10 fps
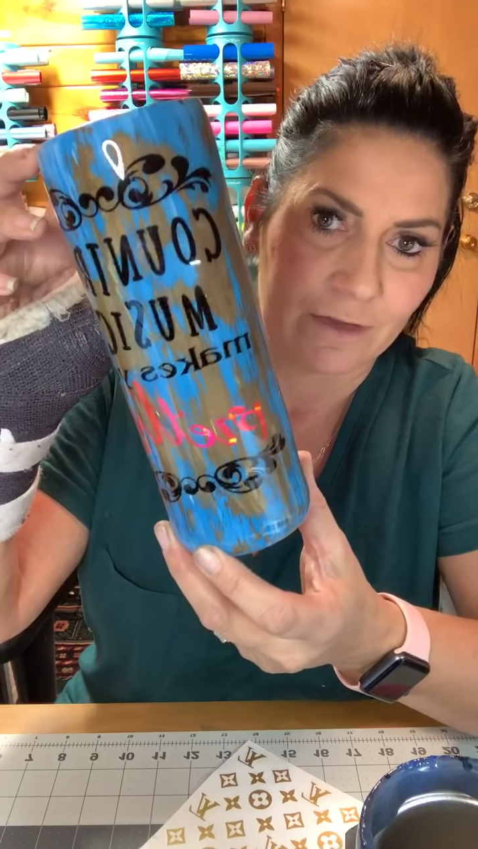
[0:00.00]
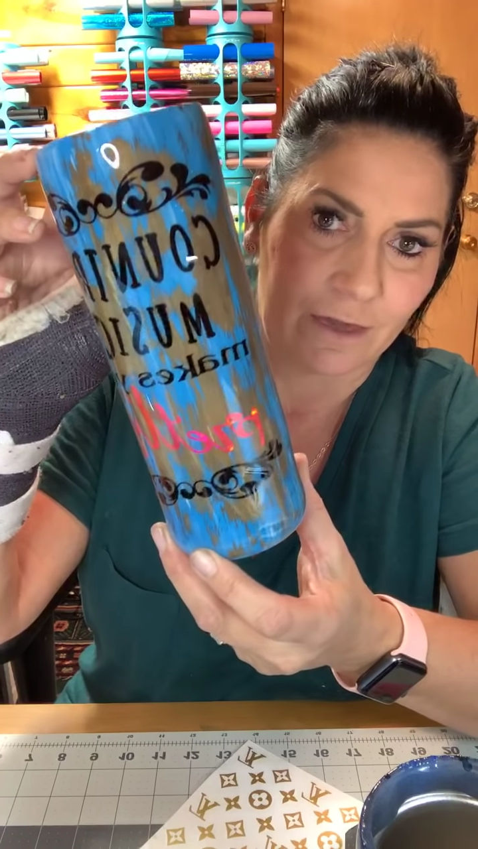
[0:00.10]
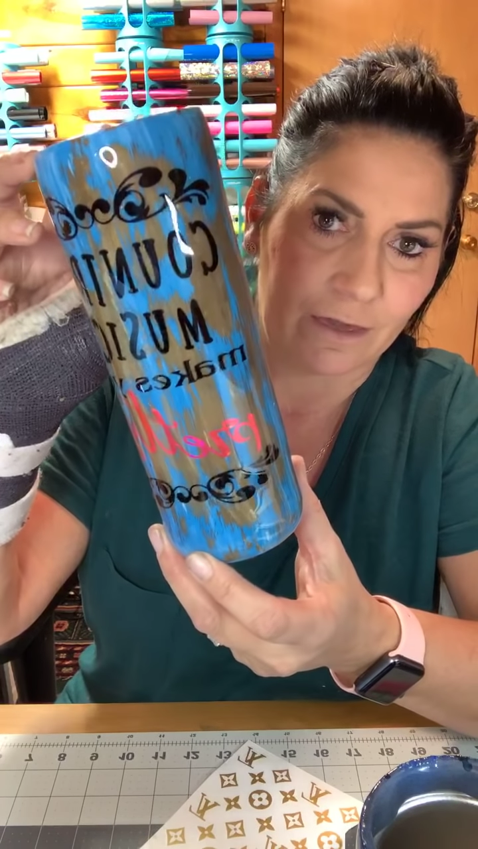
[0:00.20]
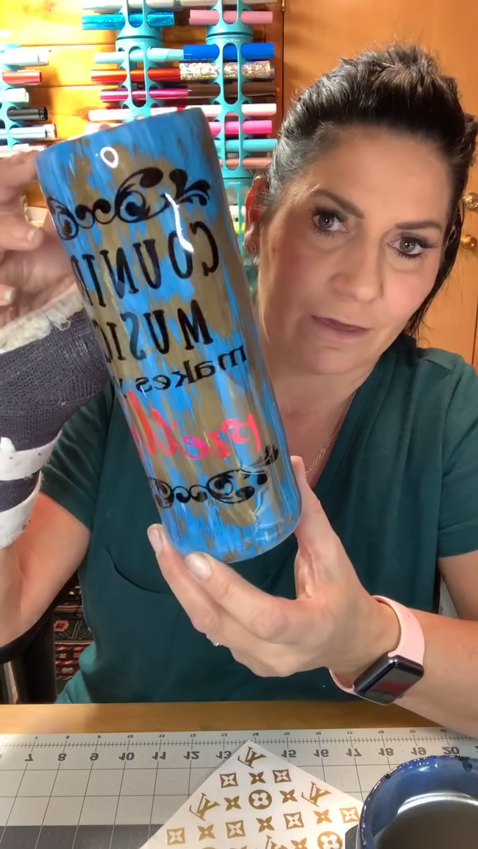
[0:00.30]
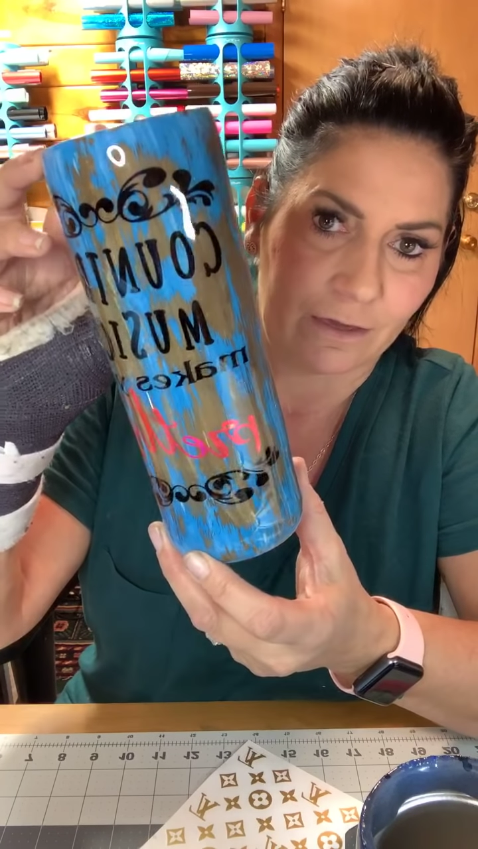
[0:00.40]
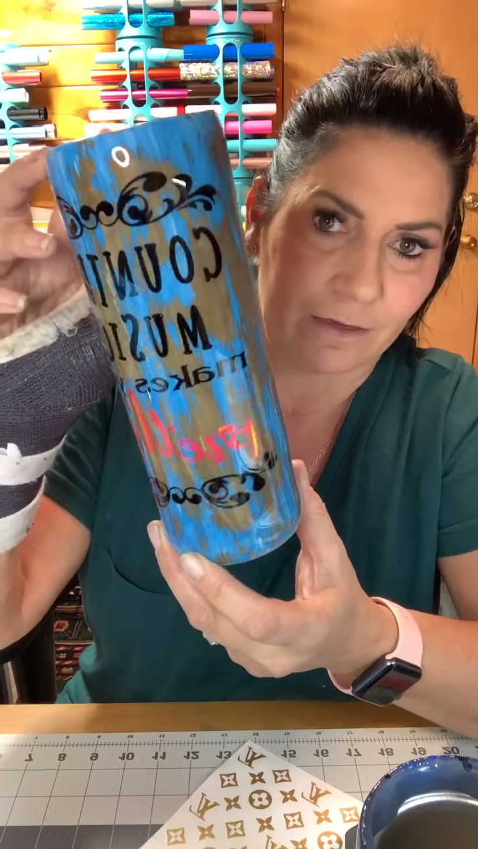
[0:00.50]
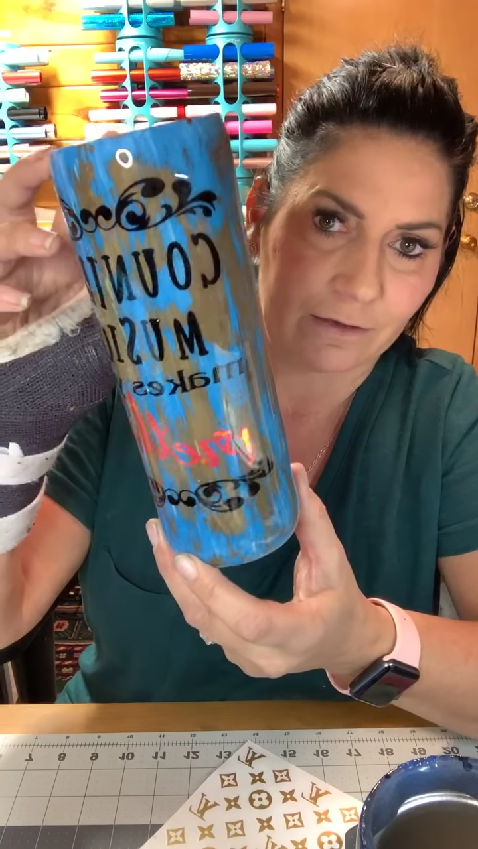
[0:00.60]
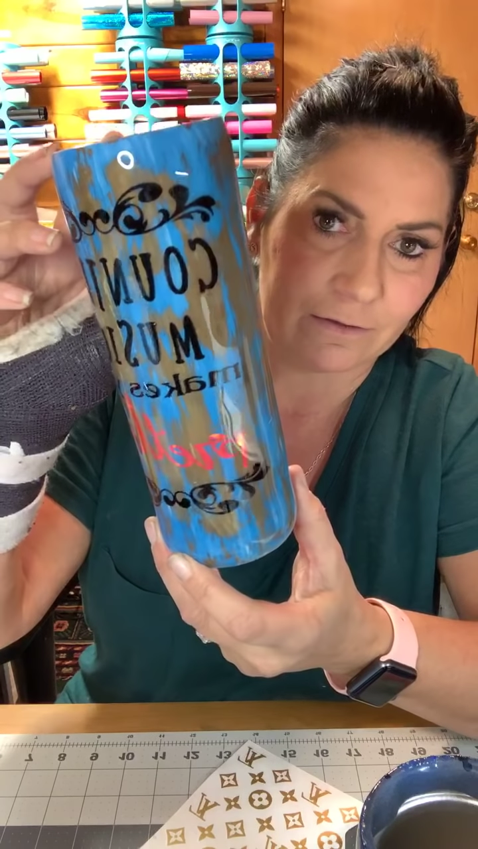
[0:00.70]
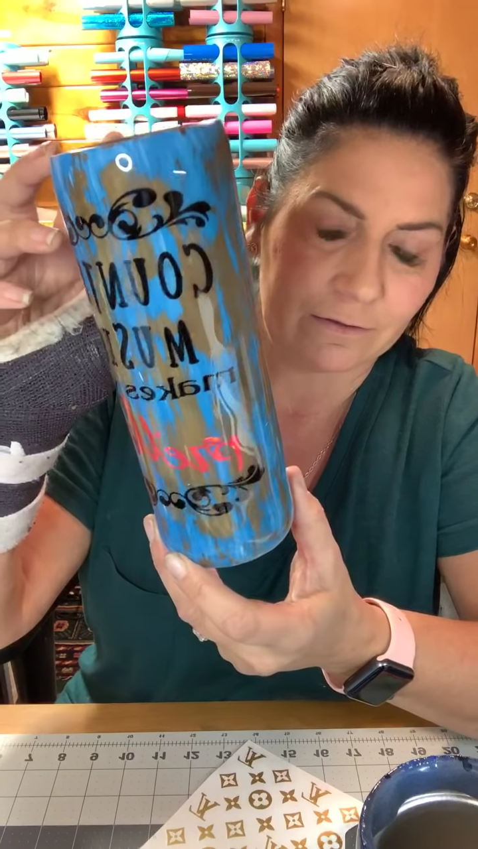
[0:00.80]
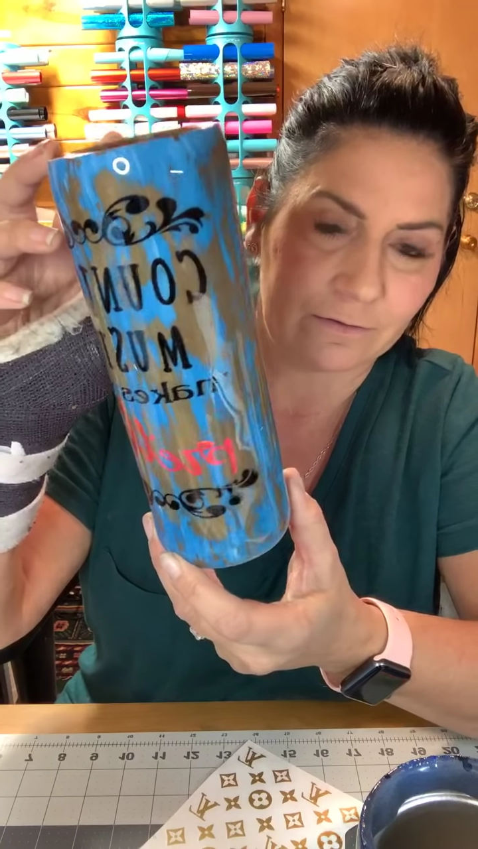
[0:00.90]
a
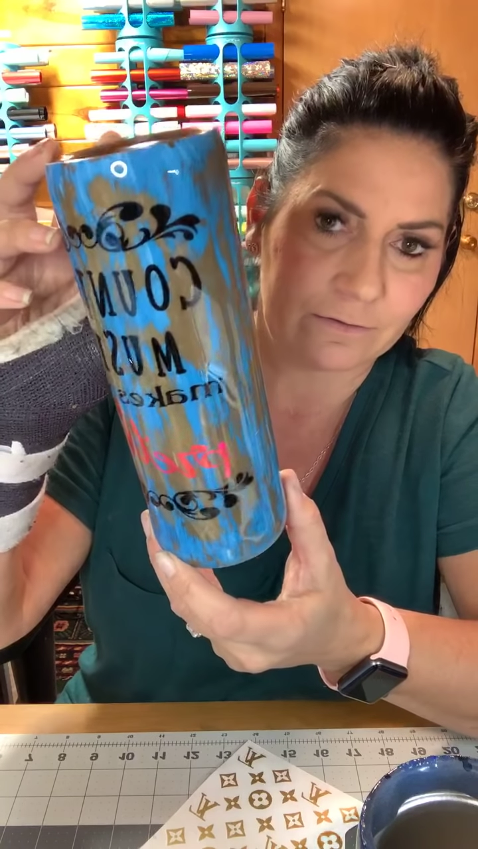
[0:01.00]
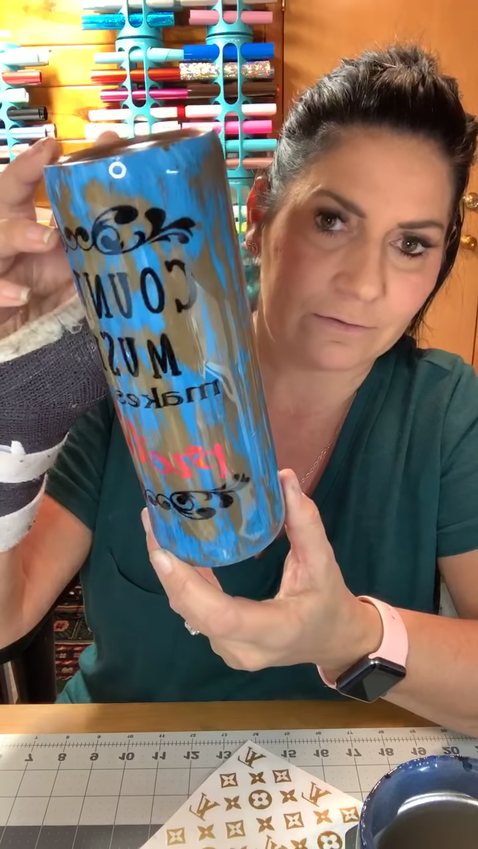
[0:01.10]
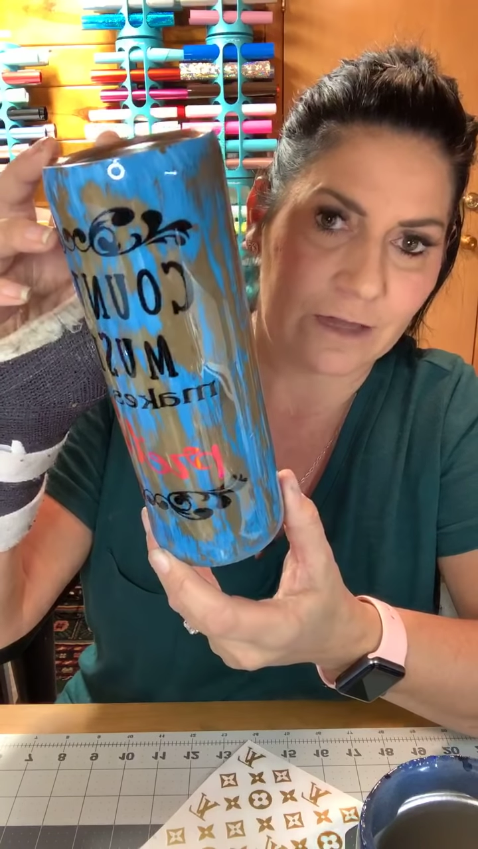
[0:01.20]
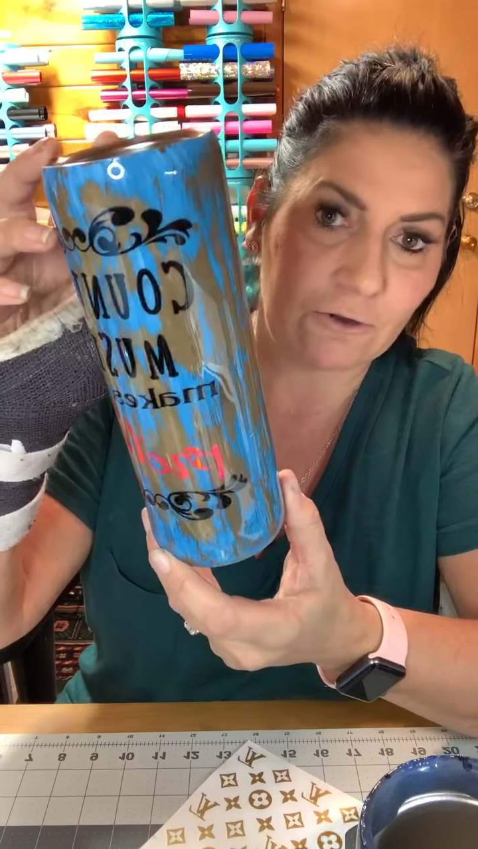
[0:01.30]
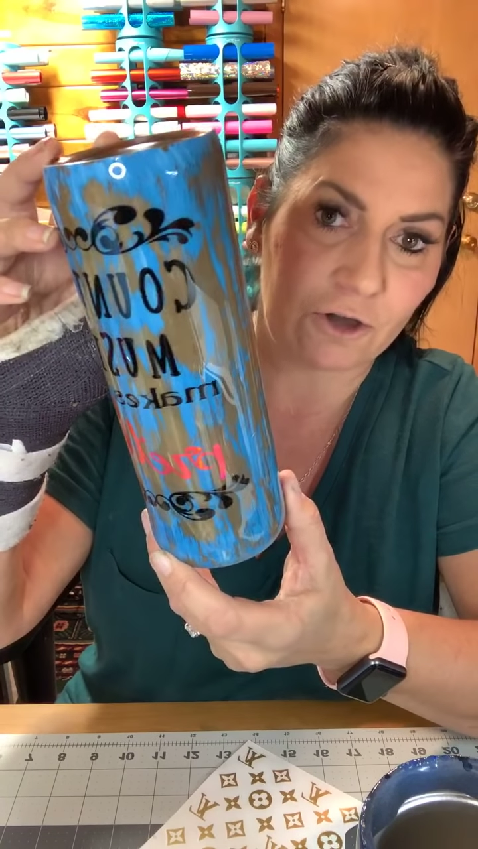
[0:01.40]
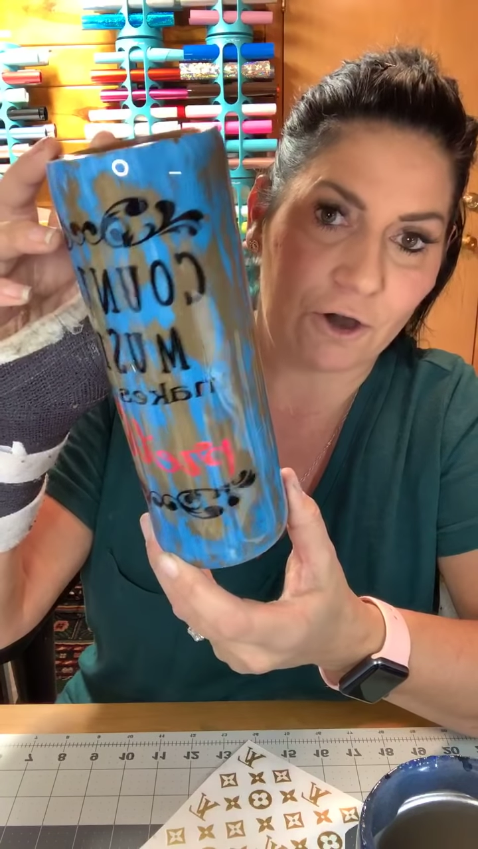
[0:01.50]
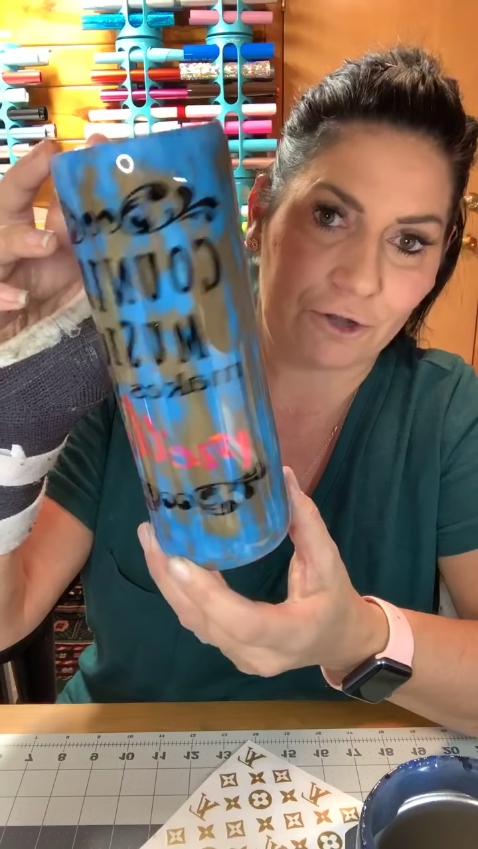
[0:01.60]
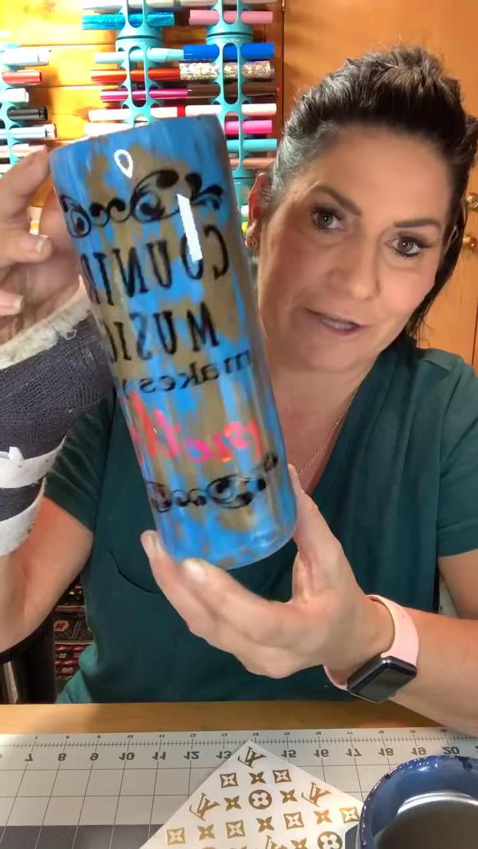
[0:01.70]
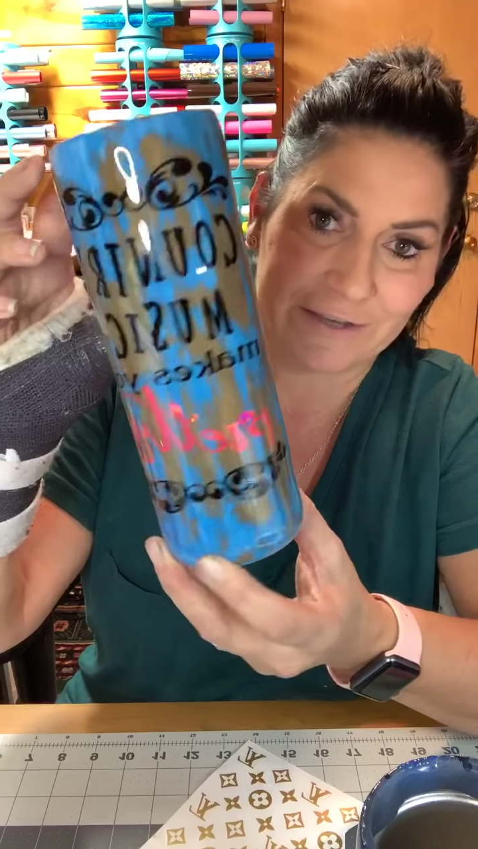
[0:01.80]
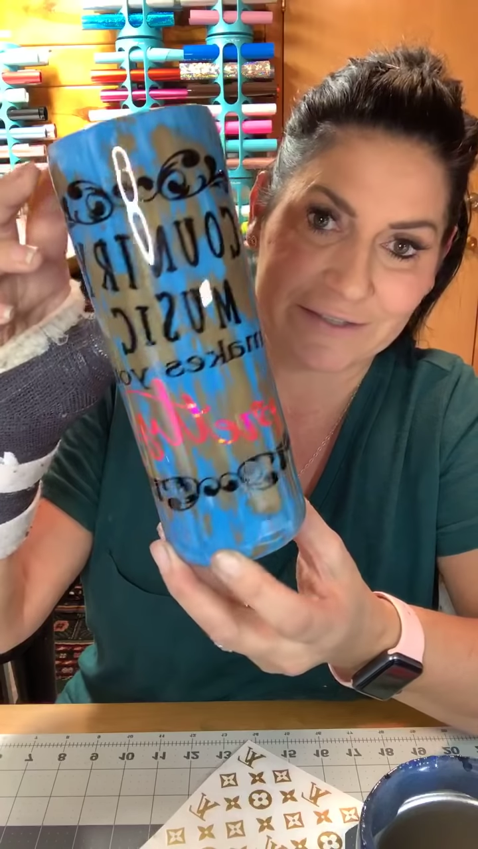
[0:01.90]

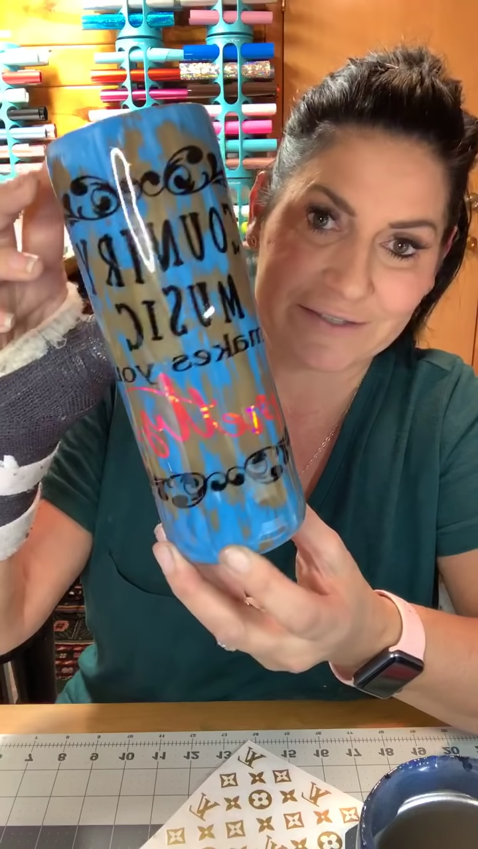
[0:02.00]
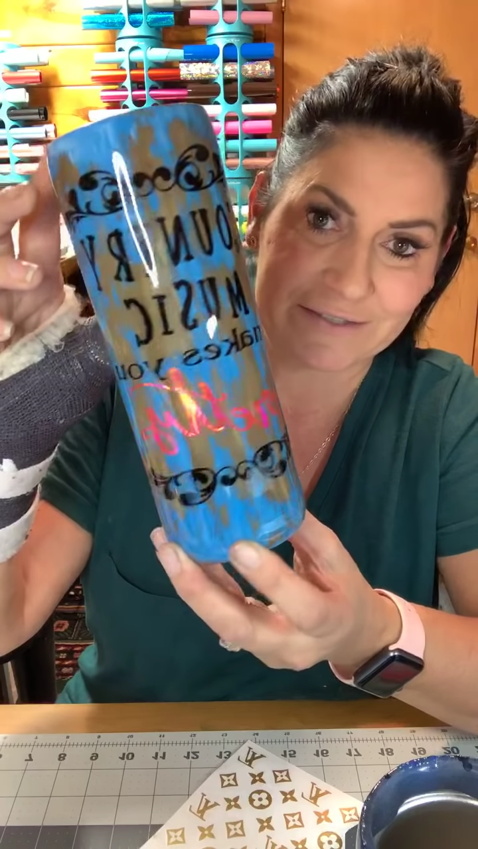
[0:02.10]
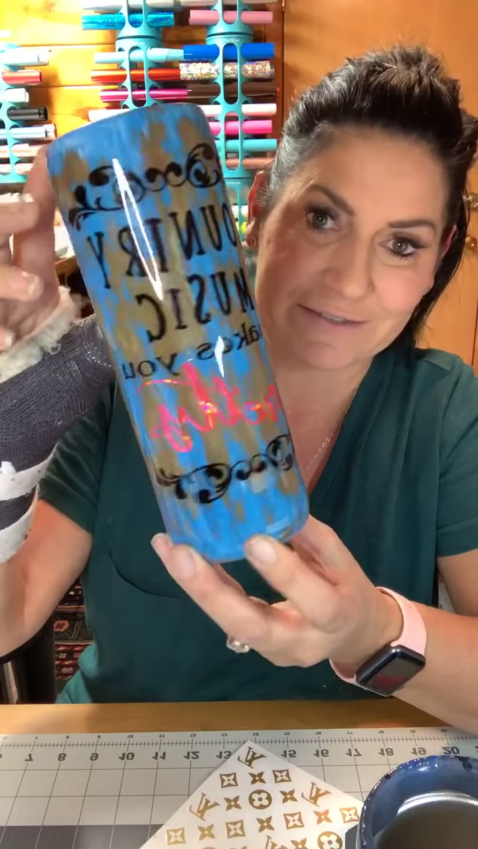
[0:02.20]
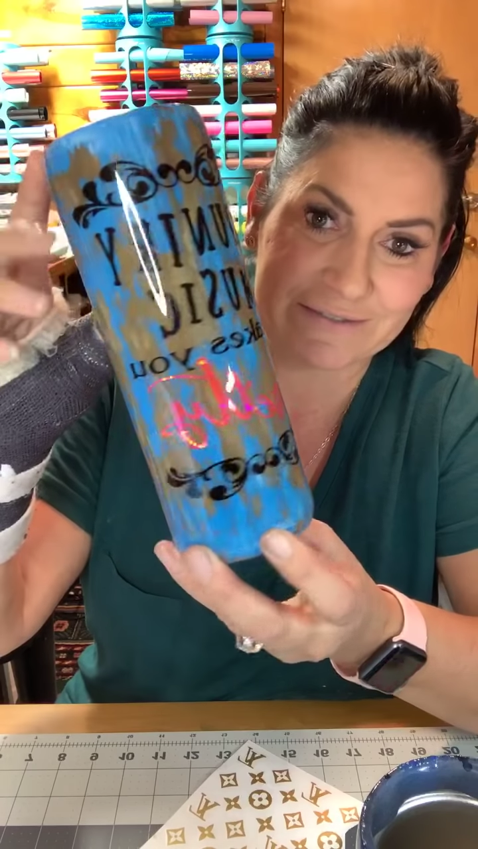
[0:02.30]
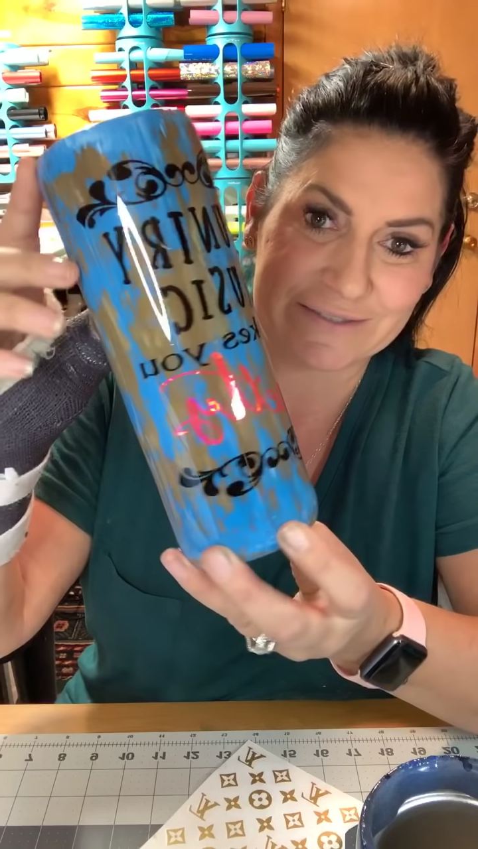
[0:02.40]
alcohol inks.